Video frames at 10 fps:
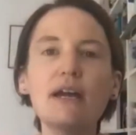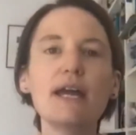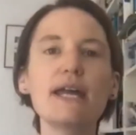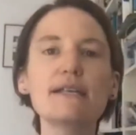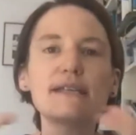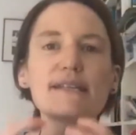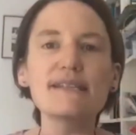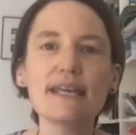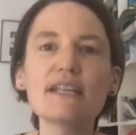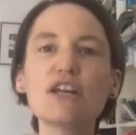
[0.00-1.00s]
It's
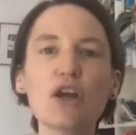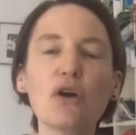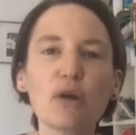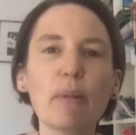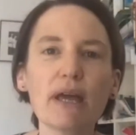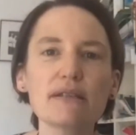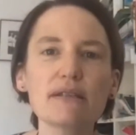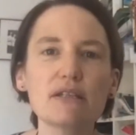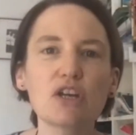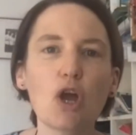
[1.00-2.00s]
exceeding our capacity
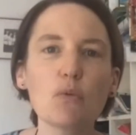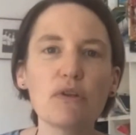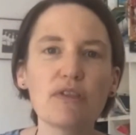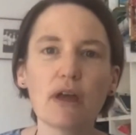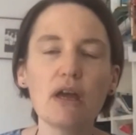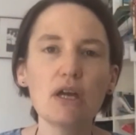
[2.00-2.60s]
to cope with it,